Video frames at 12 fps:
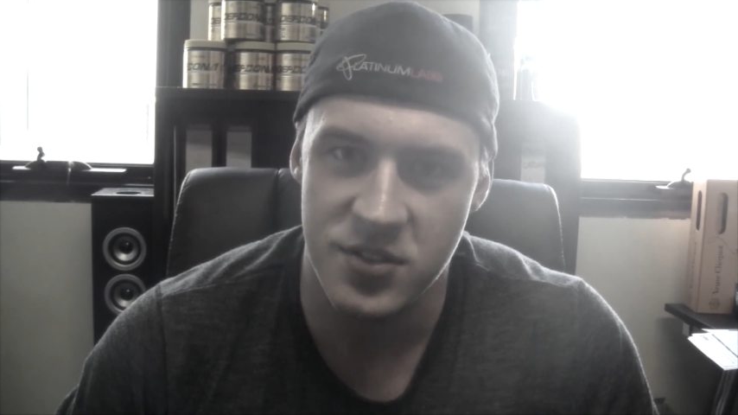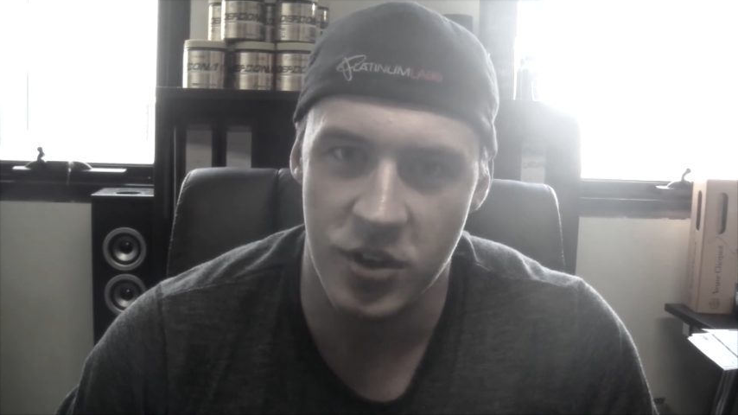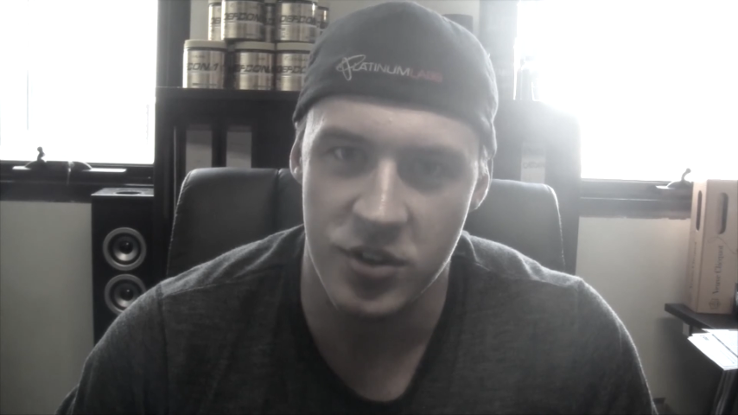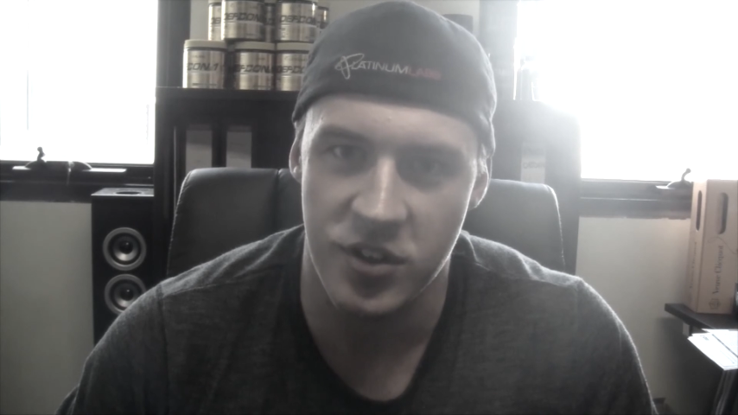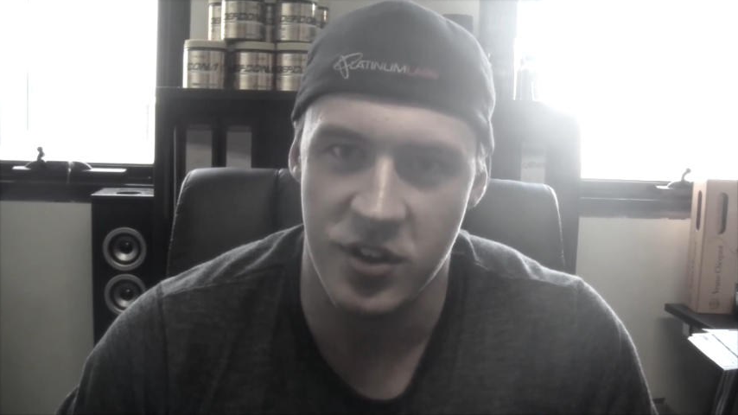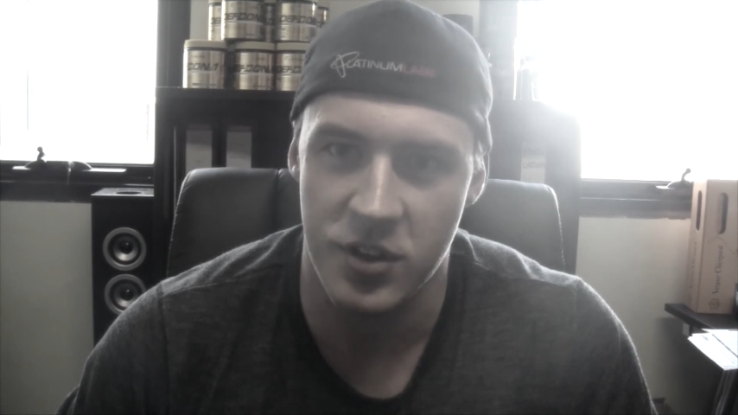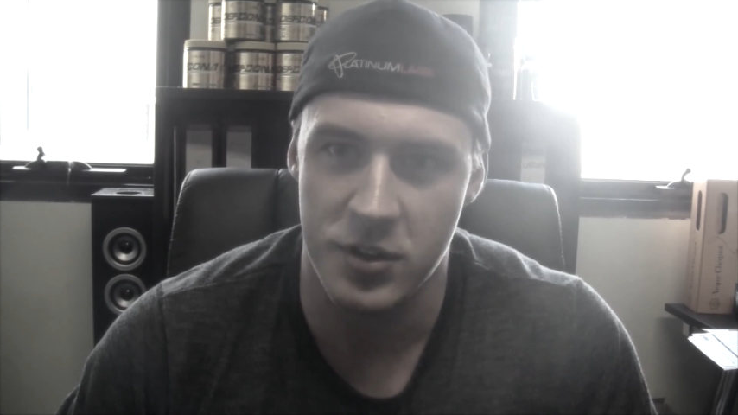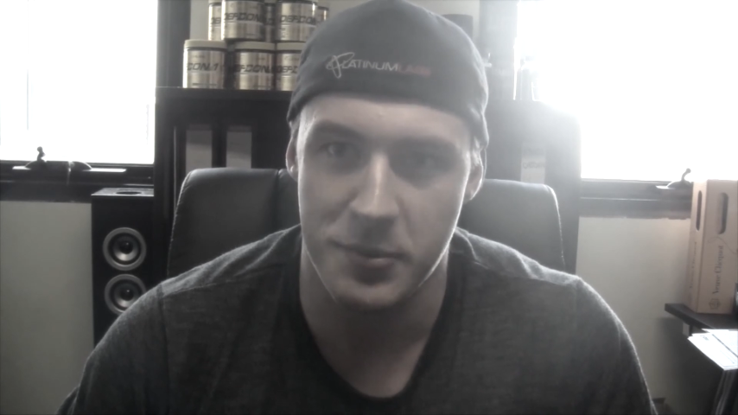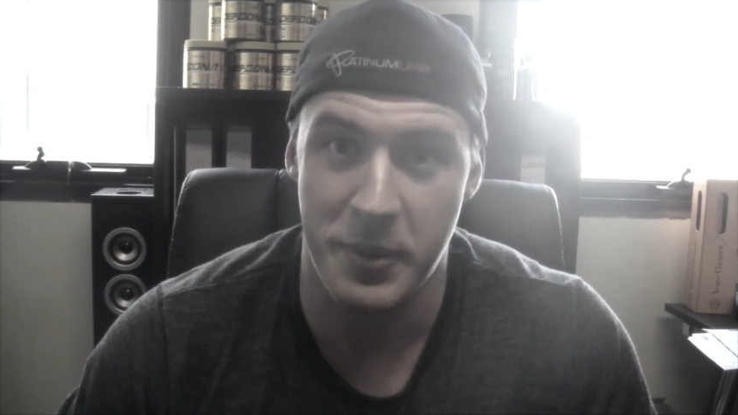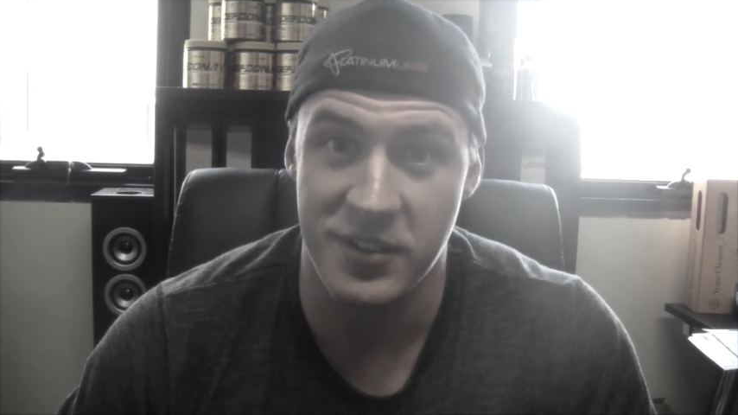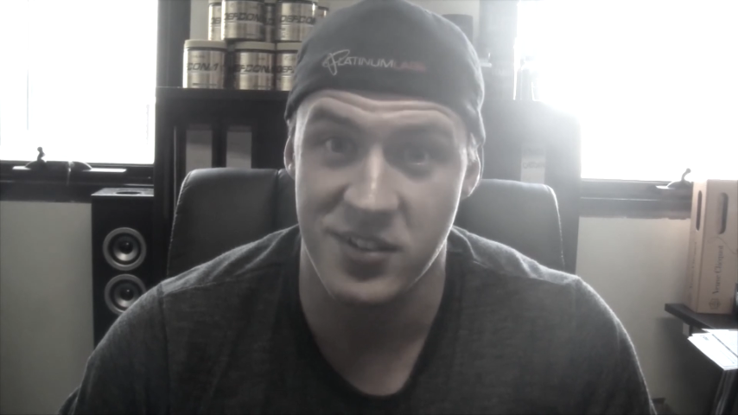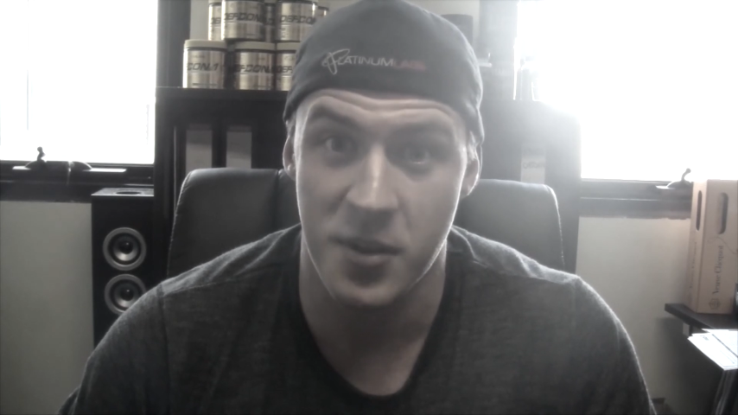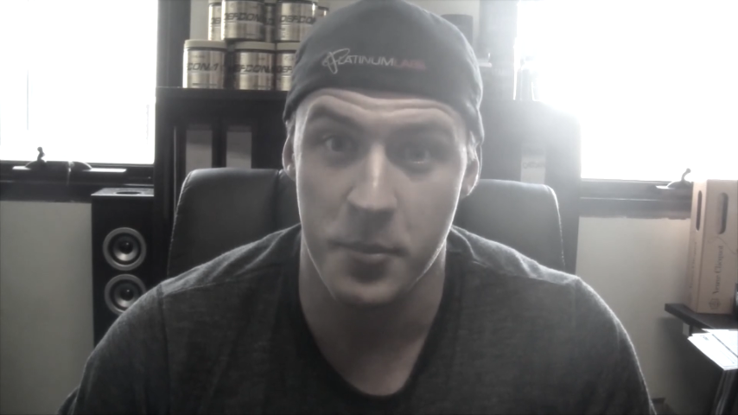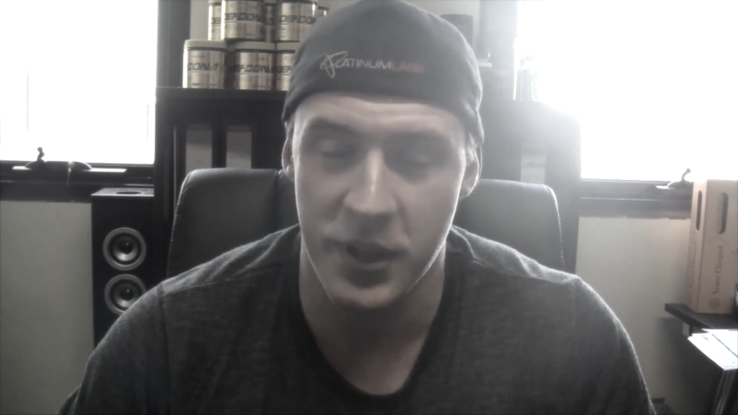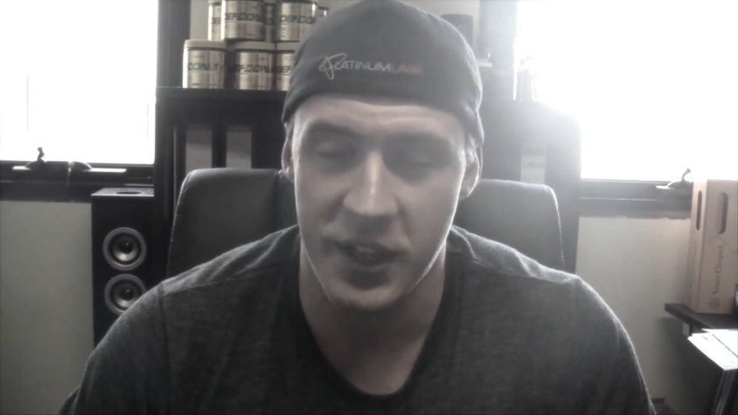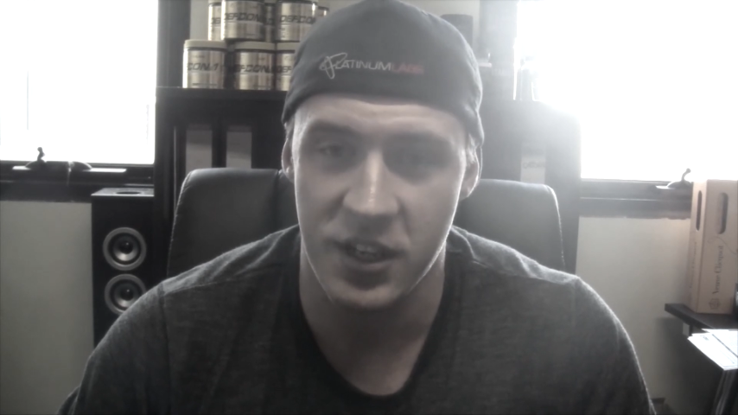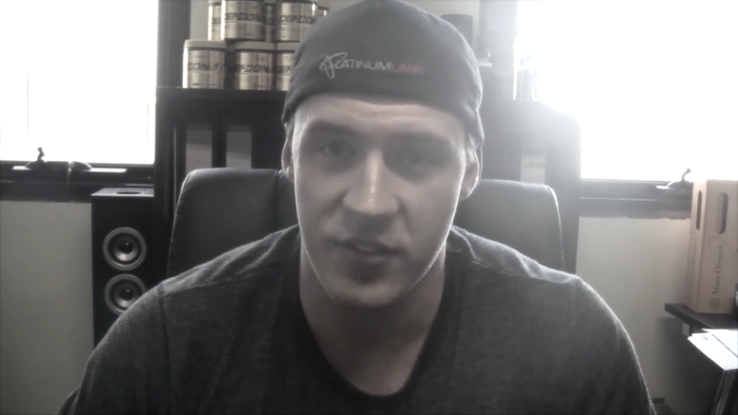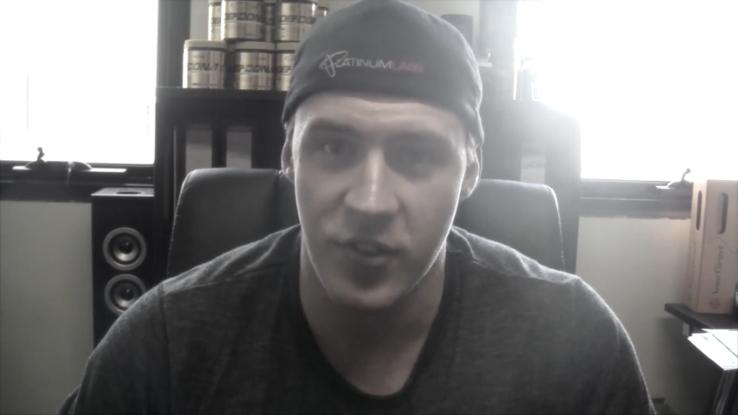So it's basically a
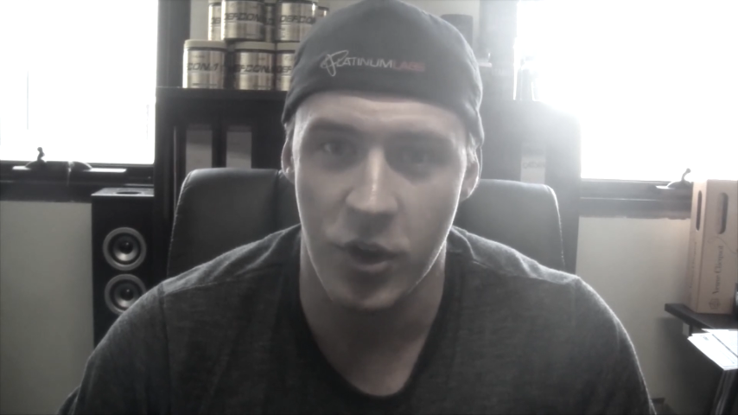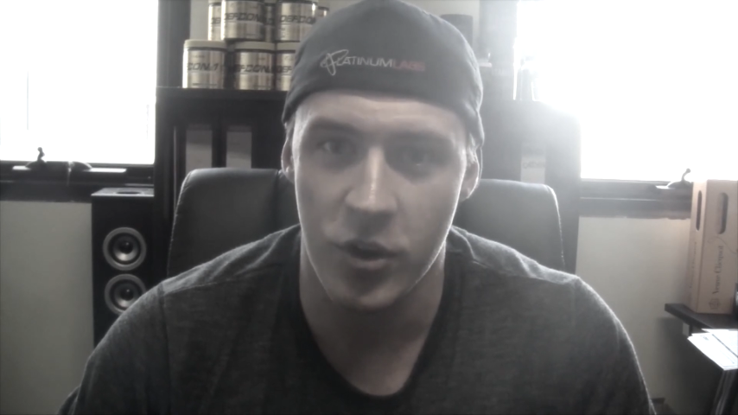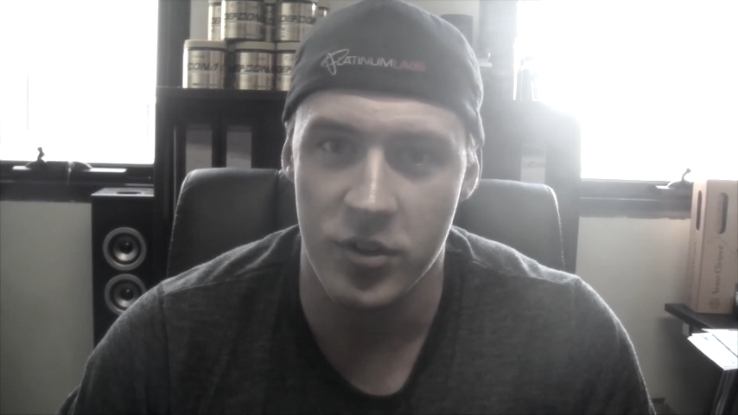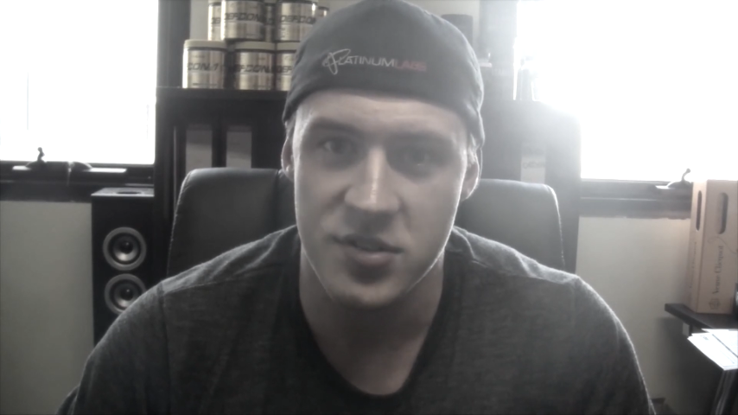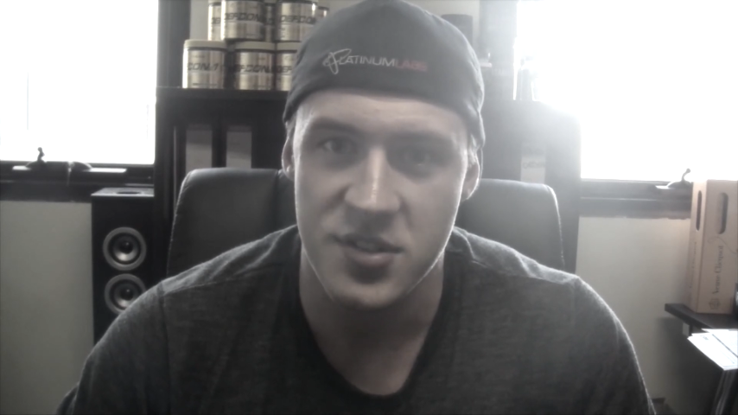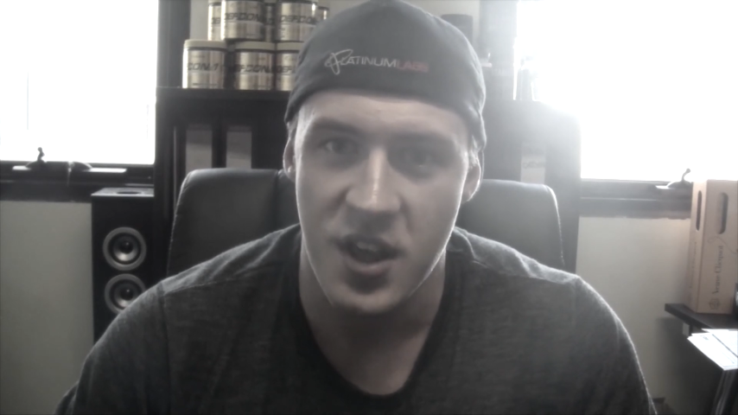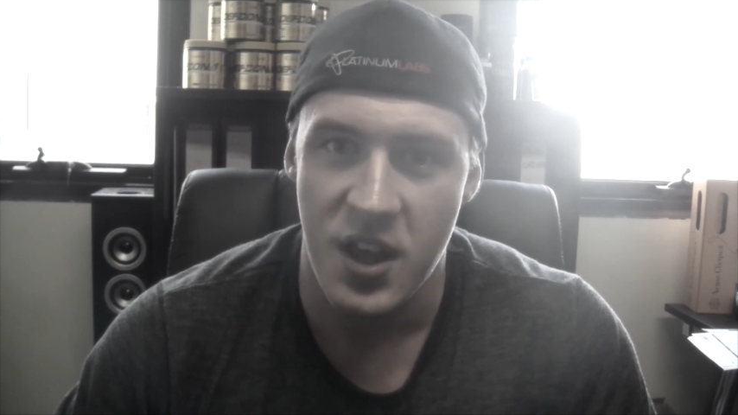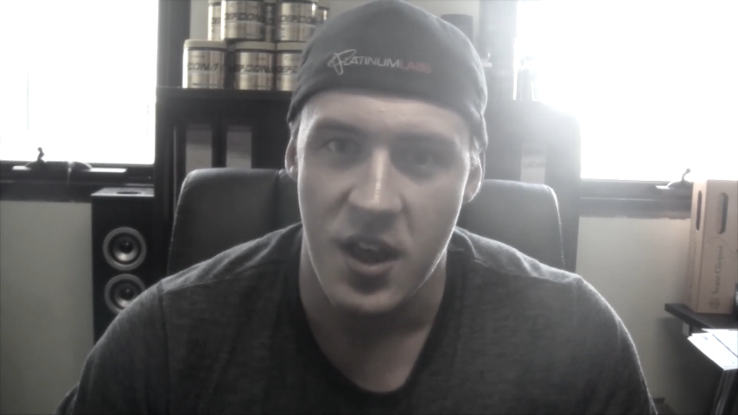blend of those.